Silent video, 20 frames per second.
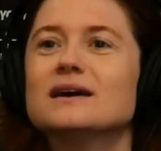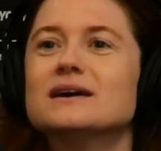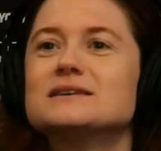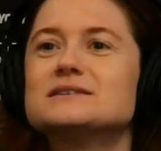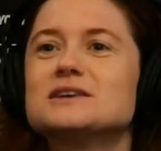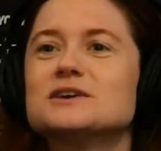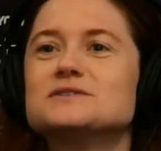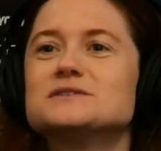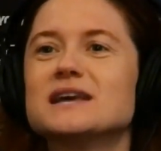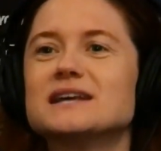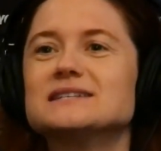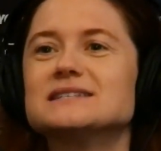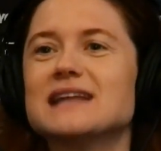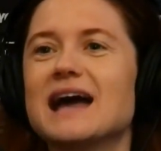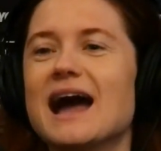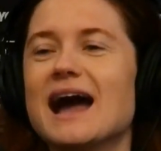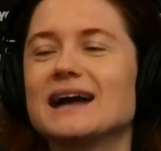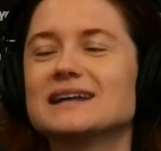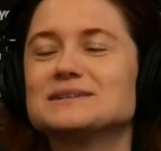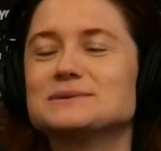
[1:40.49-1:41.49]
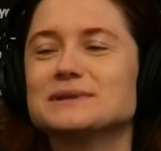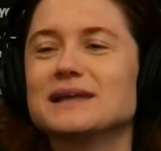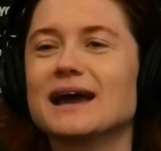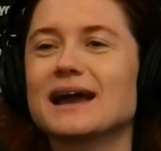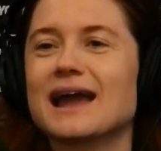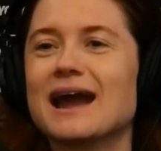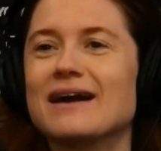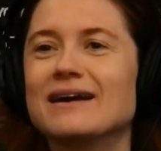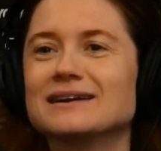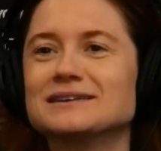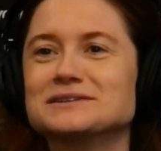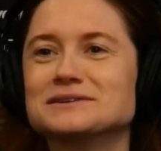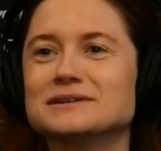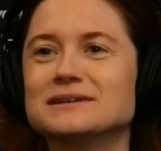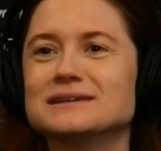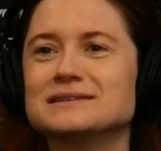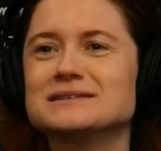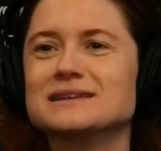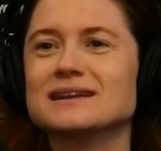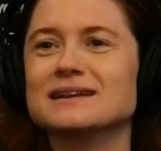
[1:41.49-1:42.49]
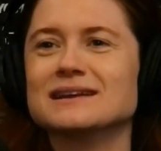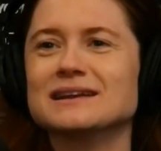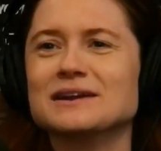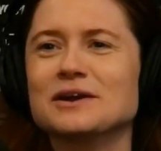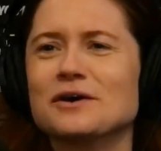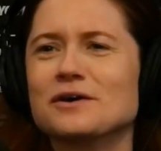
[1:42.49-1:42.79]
associating that actor with that character and then suddenly